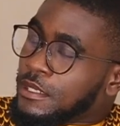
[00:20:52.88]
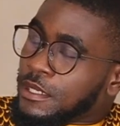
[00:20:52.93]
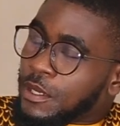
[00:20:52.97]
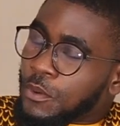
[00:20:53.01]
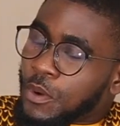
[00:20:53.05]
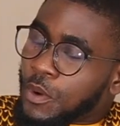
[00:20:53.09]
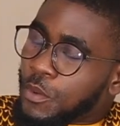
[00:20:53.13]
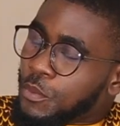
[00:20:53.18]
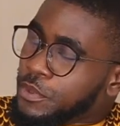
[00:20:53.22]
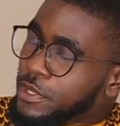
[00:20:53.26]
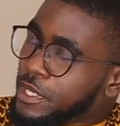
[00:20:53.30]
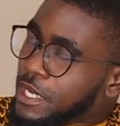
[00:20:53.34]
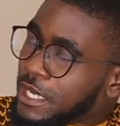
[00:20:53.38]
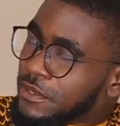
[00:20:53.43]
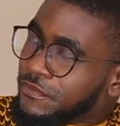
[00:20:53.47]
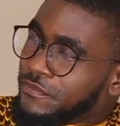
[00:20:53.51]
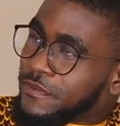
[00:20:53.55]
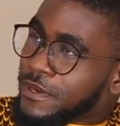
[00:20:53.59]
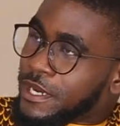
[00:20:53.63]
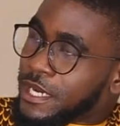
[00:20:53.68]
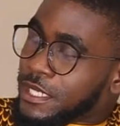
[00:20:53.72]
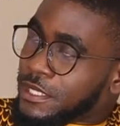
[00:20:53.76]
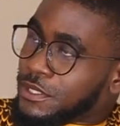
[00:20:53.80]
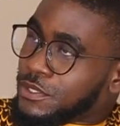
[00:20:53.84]
Now, what would you
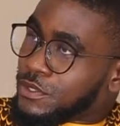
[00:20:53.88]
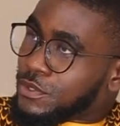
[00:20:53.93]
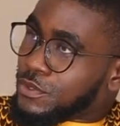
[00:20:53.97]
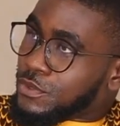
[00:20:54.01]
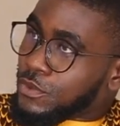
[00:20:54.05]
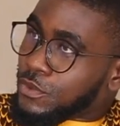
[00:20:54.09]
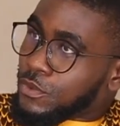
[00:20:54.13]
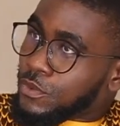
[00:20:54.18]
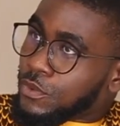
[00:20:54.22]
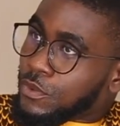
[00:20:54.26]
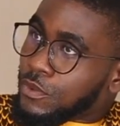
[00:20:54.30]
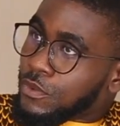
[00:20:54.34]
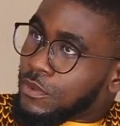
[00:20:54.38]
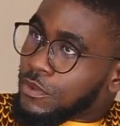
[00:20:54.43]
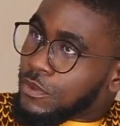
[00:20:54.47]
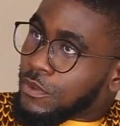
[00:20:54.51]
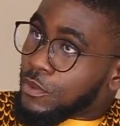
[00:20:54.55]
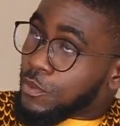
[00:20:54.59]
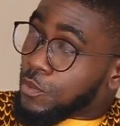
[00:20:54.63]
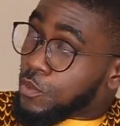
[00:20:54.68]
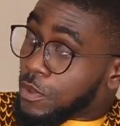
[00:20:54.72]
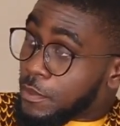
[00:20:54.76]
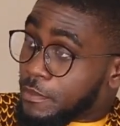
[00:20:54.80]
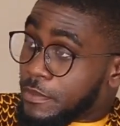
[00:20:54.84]
advise to
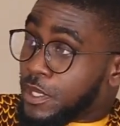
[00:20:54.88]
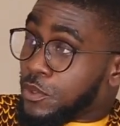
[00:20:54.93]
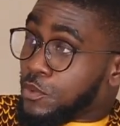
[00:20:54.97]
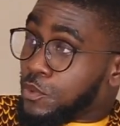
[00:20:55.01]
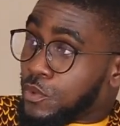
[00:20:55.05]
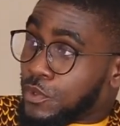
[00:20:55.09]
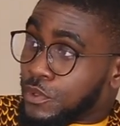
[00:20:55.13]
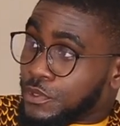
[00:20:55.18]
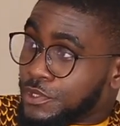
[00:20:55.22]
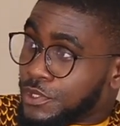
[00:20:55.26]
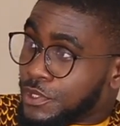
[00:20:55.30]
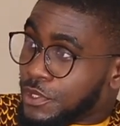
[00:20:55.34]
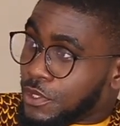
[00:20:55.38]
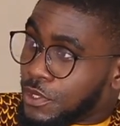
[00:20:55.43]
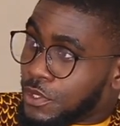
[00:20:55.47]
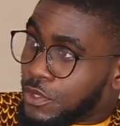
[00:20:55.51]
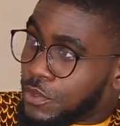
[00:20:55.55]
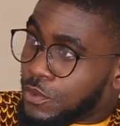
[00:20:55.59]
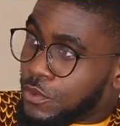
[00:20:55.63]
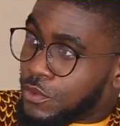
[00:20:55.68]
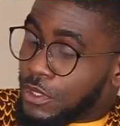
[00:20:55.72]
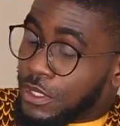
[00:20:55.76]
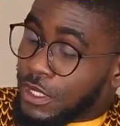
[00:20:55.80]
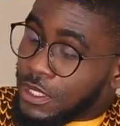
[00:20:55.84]
women watching you,
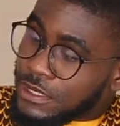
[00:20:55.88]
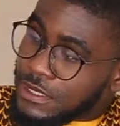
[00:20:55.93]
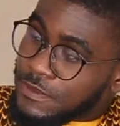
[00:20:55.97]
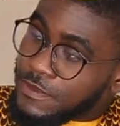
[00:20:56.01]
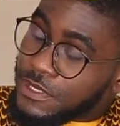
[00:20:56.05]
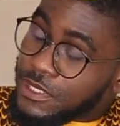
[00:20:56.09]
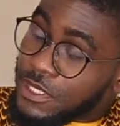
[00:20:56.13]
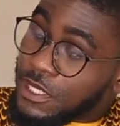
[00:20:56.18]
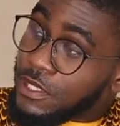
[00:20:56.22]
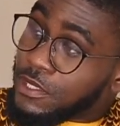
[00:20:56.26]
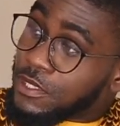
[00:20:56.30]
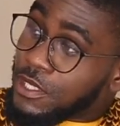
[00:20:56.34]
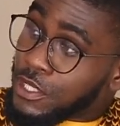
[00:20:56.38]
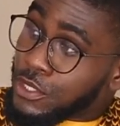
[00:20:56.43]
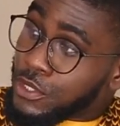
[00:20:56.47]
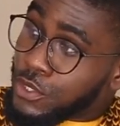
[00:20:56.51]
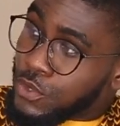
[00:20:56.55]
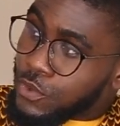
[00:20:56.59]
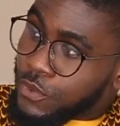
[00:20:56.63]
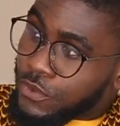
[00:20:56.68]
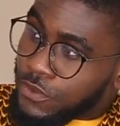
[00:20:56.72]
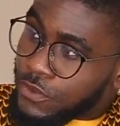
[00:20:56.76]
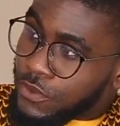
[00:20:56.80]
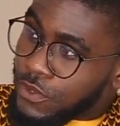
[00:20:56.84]
especially the
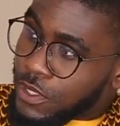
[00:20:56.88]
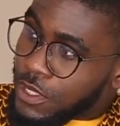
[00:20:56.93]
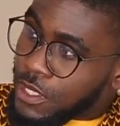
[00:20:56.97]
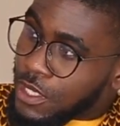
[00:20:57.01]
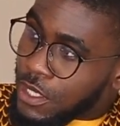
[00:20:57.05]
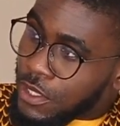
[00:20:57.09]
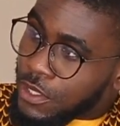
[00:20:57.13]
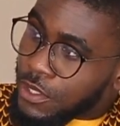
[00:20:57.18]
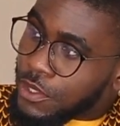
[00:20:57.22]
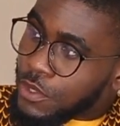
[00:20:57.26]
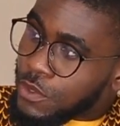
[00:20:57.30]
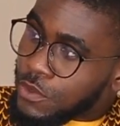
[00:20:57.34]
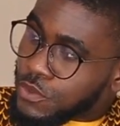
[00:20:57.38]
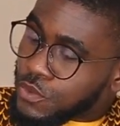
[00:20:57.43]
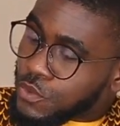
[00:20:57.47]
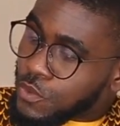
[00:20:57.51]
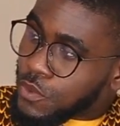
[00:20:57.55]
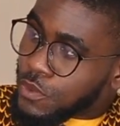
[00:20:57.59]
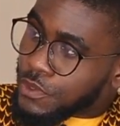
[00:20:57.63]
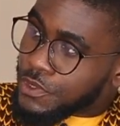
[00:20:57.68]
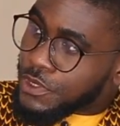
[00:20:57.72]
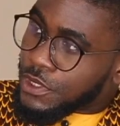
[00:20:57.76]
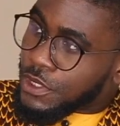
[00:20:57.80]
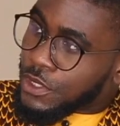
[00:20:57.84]
youth, the young girls
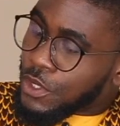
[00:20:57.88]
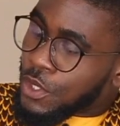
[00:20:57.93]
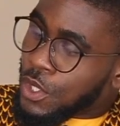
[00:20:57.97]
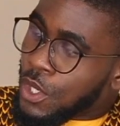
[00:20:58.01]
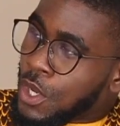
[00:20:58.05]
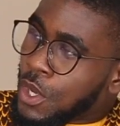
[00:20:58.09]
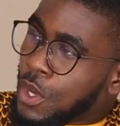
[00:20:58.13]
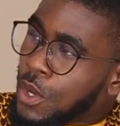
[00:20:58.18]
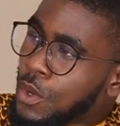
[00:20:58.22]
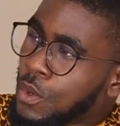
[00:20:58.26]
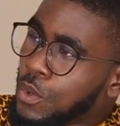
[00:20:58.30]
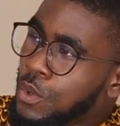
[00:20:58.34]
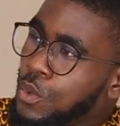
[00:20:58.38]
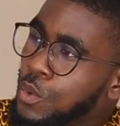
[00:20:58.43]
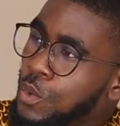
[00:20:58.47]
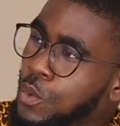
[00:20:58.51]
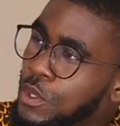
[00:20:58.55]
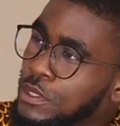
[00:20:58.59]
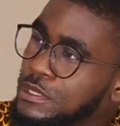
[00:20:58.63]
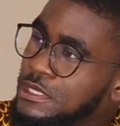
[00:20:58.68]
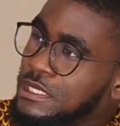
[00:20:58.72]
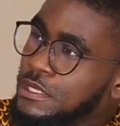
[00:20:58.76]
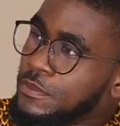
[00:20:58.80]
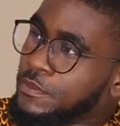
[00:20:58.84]
watching, who
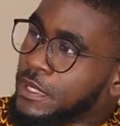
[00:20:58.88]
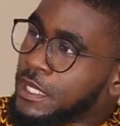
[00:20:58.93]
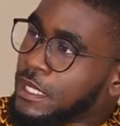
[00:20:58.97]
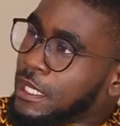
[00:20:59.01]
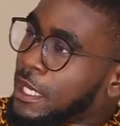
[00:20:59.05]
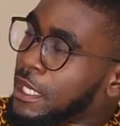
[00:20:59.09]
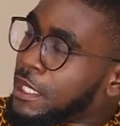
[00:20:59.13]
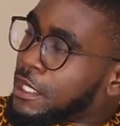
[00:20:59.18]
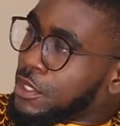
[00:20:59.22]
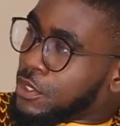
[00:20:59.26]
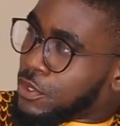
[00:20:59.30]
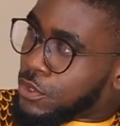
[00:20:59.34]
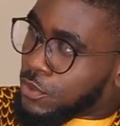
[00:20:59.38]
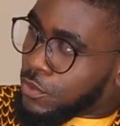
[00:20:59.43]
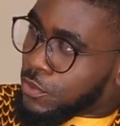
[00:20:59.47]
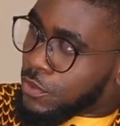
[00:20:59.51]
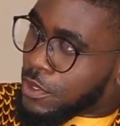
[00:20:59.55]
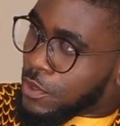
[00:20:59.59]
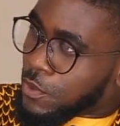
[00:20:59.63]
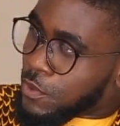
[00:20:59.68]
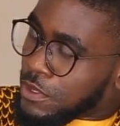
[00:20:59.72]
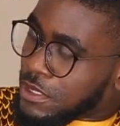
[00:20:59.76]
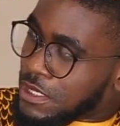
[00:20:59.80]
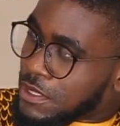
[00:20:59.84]
want to be like you?
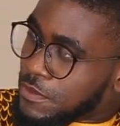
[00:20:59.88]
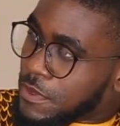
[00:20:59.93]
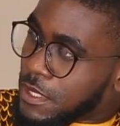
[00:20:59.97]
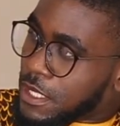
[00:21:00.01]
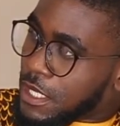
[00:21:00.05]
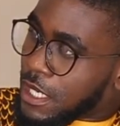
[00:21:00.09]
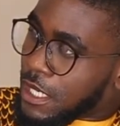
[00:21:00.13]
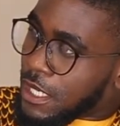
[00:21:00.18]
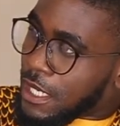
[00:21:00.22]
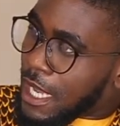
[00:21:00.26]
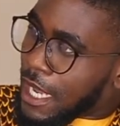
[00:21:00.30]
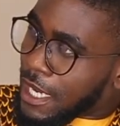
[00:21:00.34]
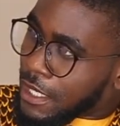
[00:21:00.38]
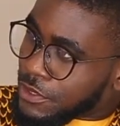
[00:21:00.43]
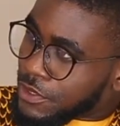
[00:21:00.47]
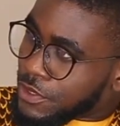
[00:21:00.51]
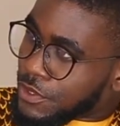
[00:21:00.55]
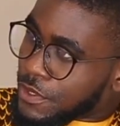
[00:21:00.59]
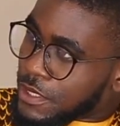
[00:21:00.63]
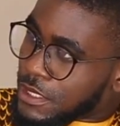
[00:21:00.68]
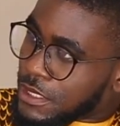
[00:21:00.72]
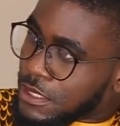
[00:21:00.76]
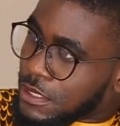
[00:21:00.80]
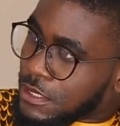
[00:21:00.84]
They want to be an
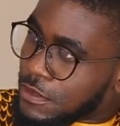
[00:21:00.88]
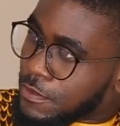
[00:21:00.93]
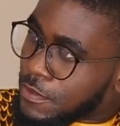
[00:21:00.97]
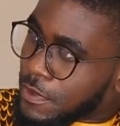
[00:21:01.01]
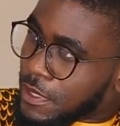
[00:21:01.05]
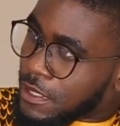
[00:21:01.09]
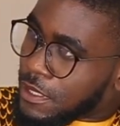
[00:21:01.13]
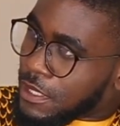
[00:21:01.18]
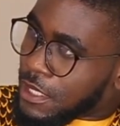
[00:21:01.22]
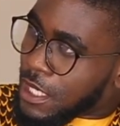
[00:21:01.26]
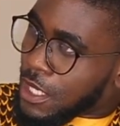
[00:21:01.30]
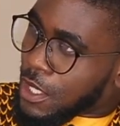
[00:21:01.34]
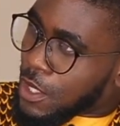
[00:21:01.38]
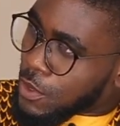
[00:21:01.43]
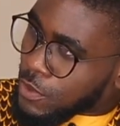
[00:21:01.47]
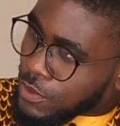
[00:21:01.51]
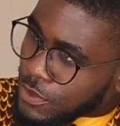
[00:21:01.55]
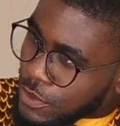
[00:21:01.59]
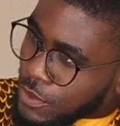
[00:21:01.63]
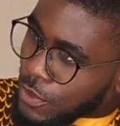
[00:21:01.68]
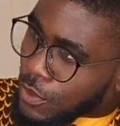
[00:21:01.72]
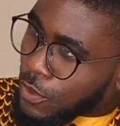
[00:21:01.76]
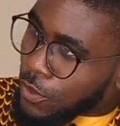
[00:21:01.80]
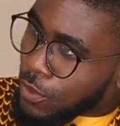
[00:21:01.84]
actress, but they are
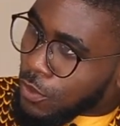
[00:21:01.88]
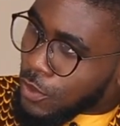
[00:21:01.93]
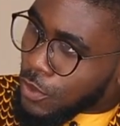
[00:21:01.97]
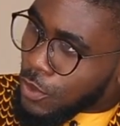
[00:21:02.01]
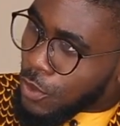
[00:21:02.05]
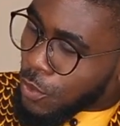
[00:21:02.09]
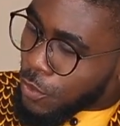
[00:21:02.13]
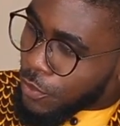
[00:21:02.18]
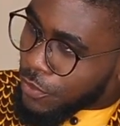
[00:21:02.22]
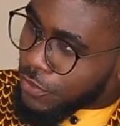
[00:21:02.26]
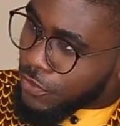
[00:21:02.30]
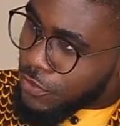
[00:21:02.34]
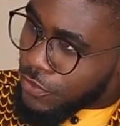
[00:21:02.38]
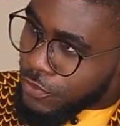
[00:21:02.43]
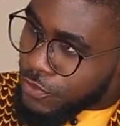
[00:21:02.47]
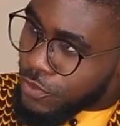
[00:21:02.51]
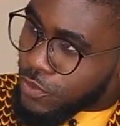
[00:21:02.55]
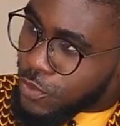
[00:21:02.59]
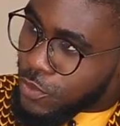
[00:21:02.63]
also going through